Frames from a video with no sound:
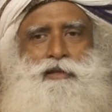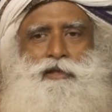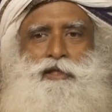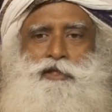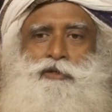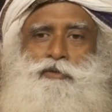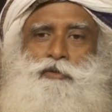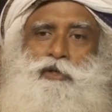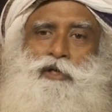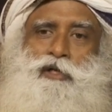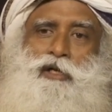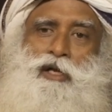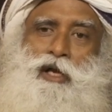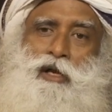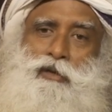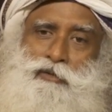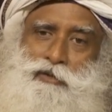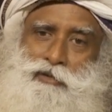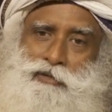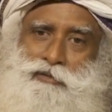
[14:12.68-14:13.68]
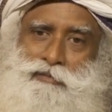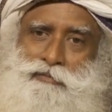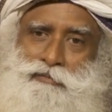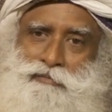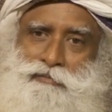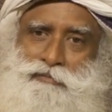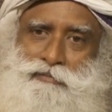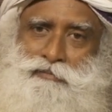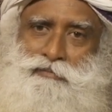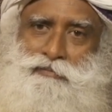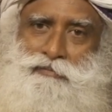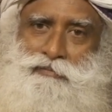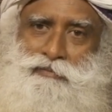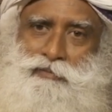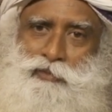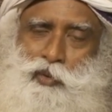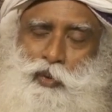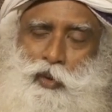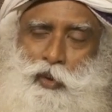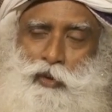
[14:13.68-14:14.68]
will run out.
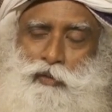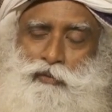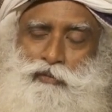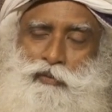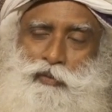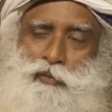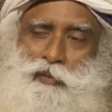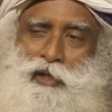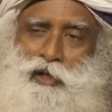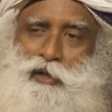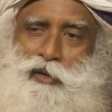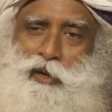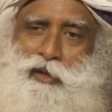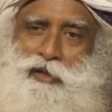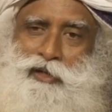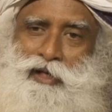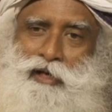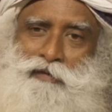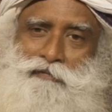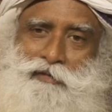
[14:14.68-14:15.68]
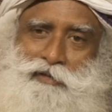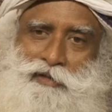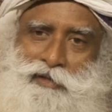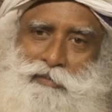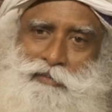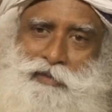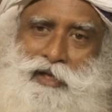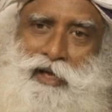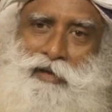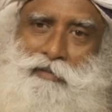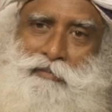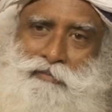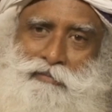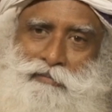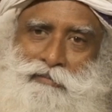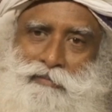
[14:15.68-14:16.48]
Old food will rot after some time.